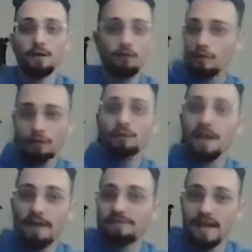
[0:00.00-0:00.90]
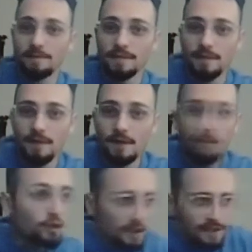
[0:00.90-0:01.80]
For 3 lifetimes.
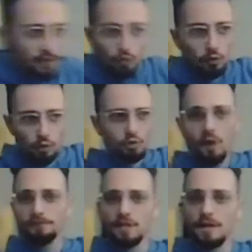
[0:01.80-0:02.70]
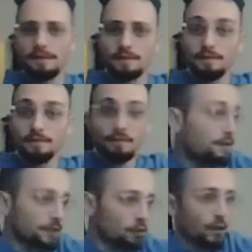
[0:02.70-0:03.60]
That's it. You solve chess. I
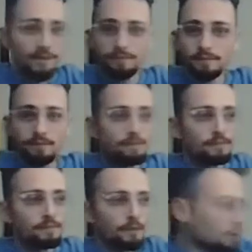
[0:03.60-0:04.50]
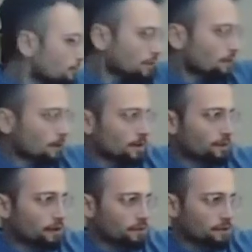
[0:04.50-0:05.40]
mean, you win. Your opponent
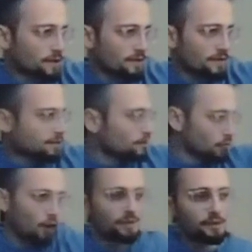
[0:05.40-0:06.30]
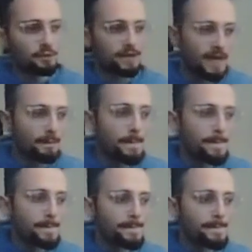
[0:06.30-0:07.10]
moves, you take this, you go on to win the game.